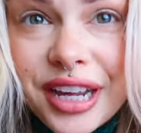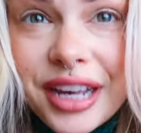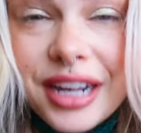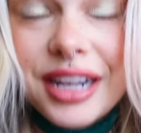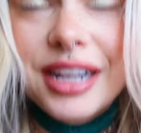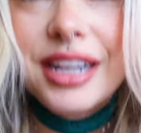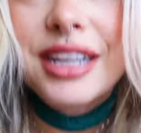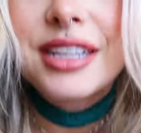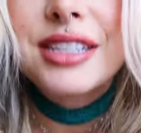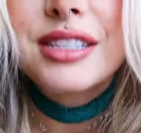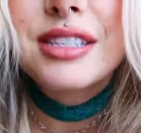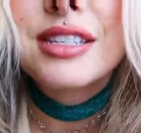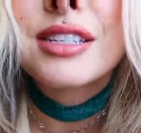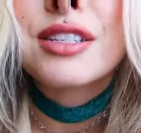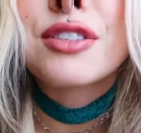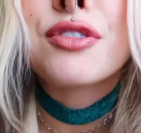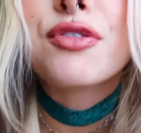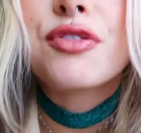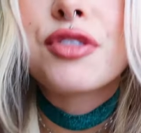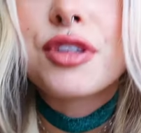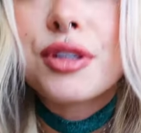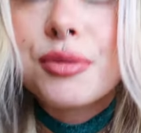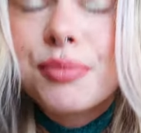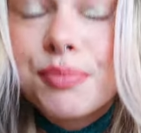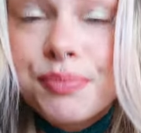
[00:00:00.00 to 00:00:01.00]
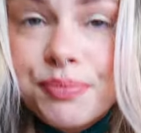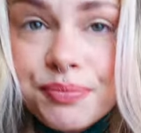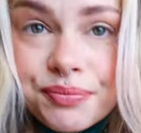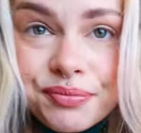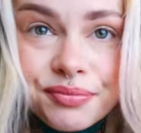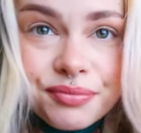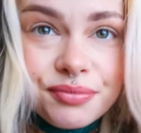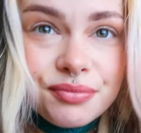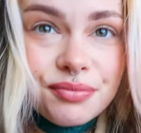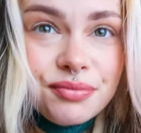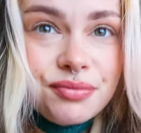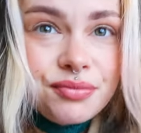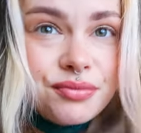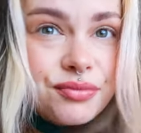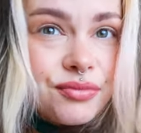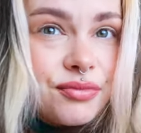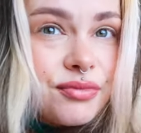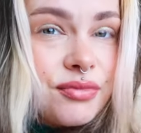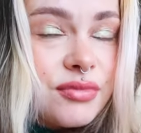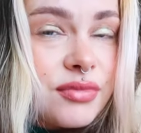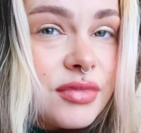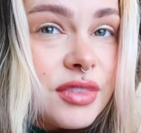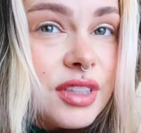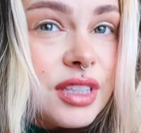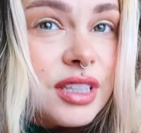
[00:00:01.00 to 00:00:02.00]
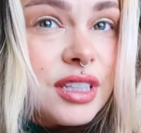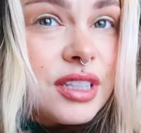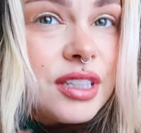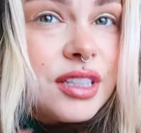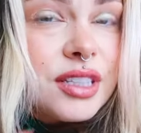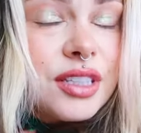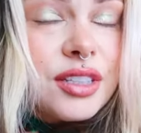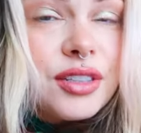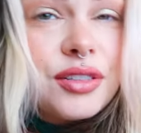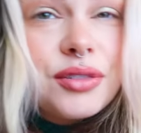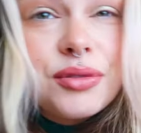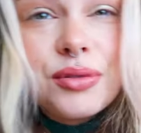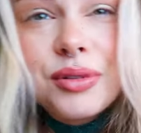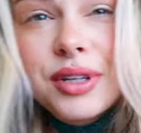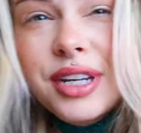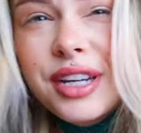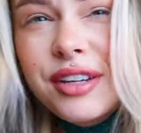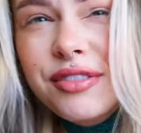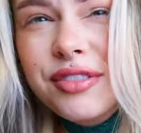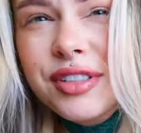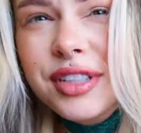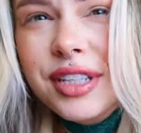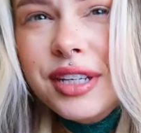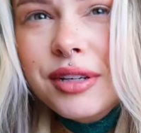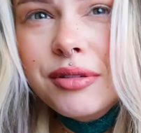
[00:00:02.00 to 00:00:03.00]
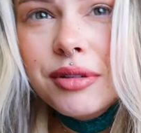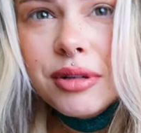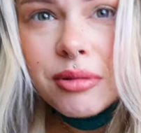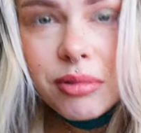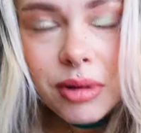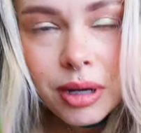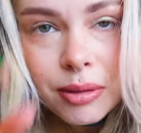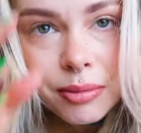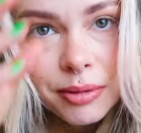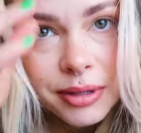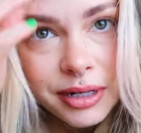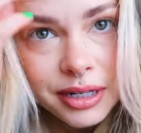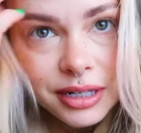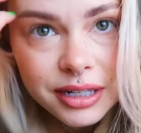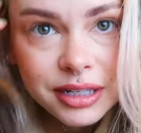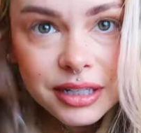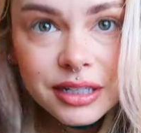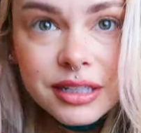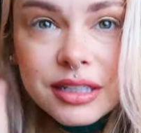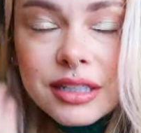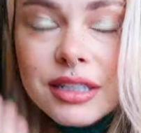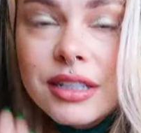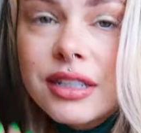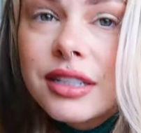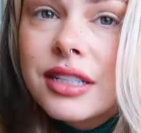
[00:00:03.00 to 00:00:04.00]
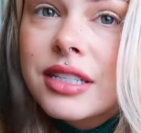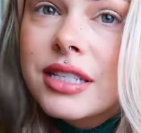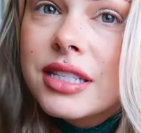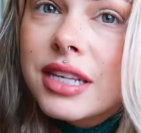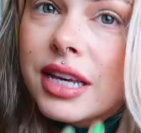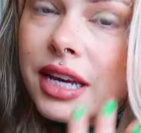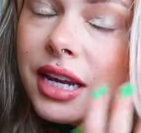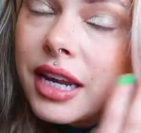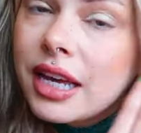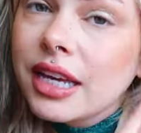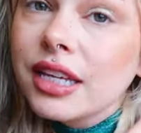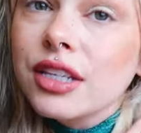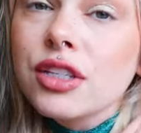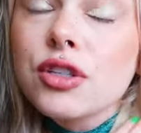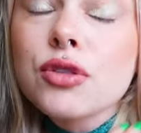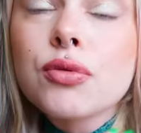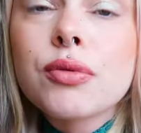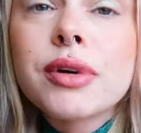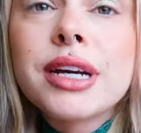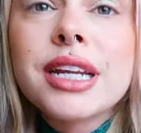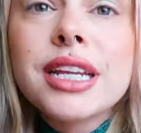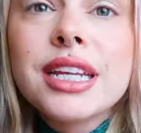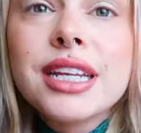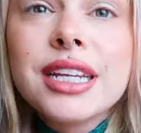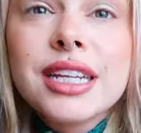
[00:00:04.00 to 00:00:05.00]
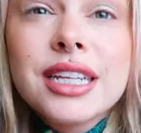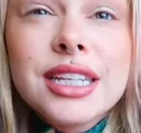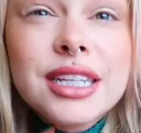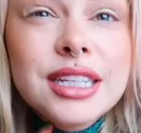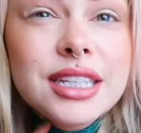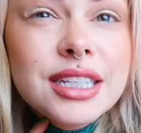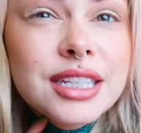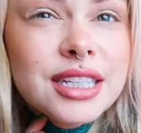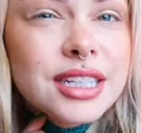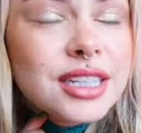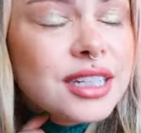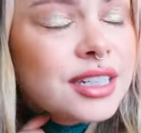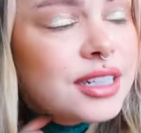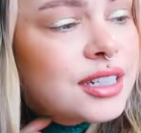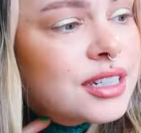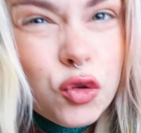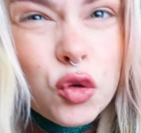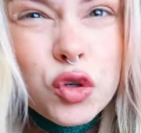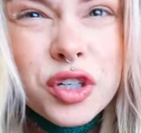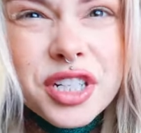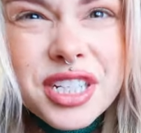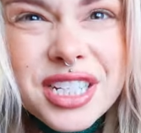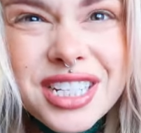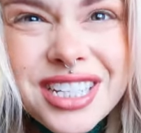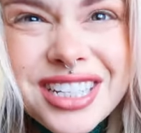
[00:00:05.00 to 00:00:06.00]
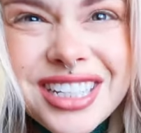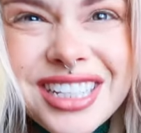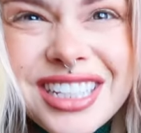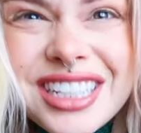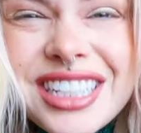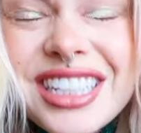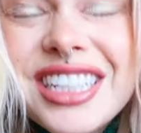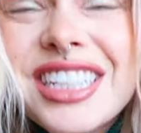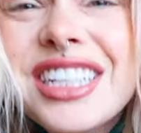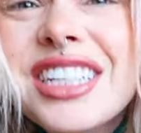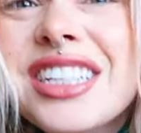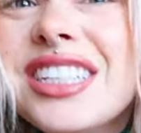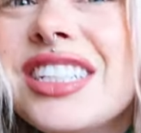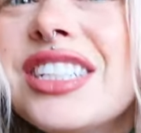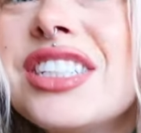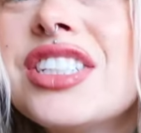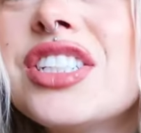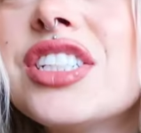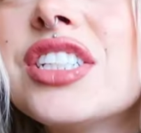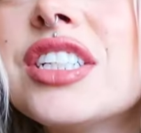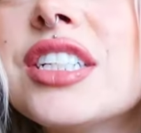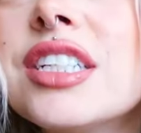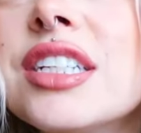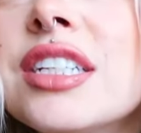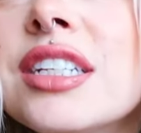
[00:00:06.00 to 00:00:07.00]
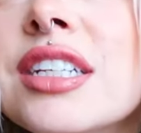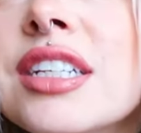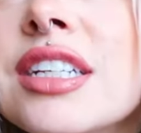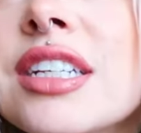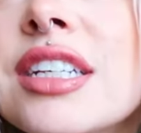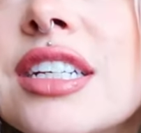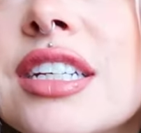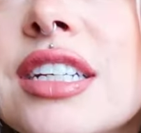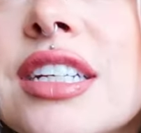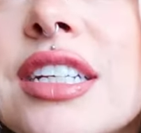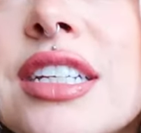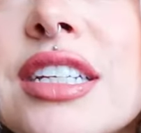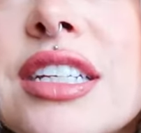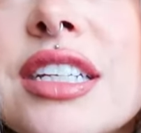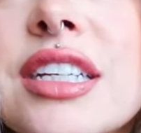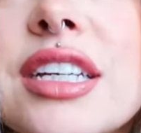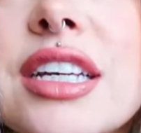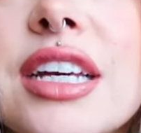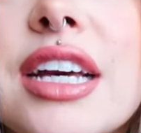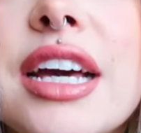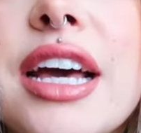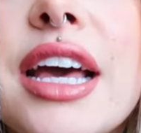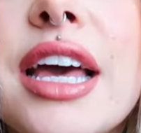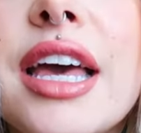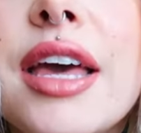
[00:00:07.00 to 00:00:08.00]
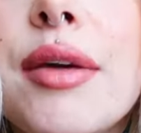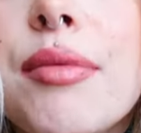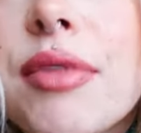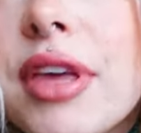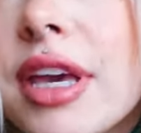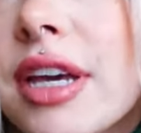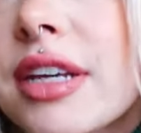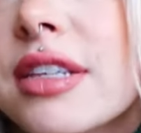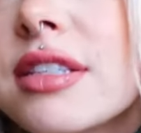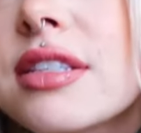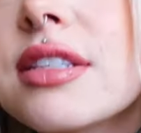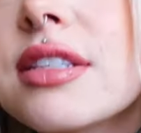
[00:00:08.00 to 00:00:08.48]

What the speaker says: necklaces from whenever they were popular. I'm gonna say like 2014-ish. Yeah,